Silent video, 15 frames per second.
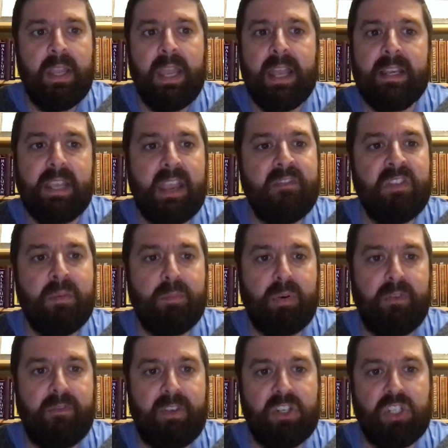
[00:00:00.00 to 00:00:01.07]
and gave them
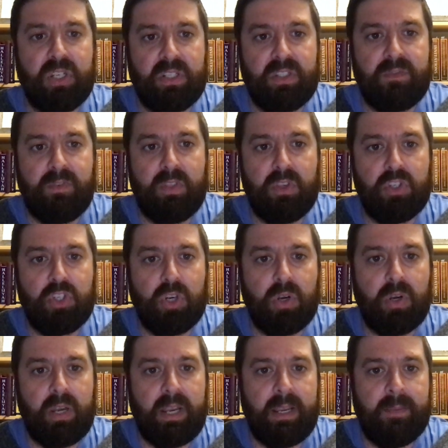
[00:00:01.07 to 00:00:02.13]
provisions for the
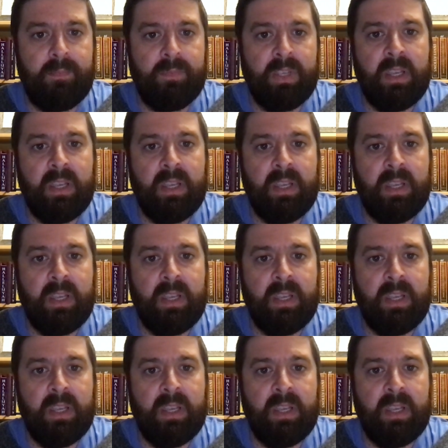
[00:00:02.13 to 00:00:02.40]
journey.